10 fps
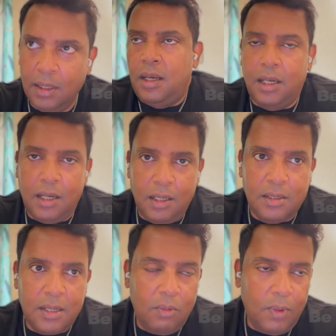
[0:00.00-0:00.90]
I can
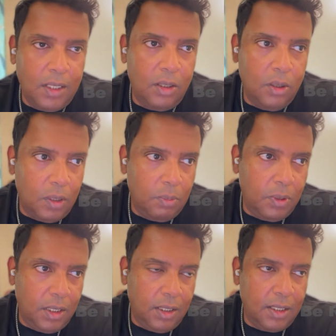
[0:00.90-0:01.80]
understand why they don't want to
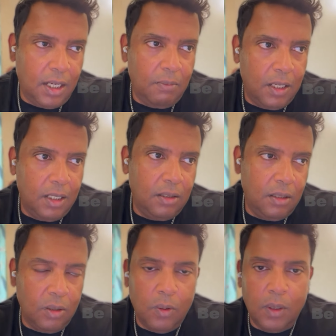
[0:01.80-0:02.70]
put any timeline.
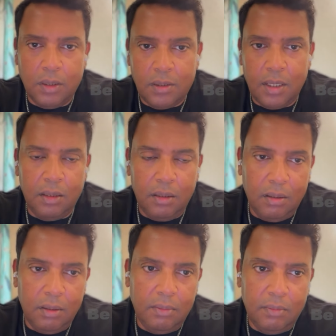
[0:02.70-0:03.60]
They don't want to send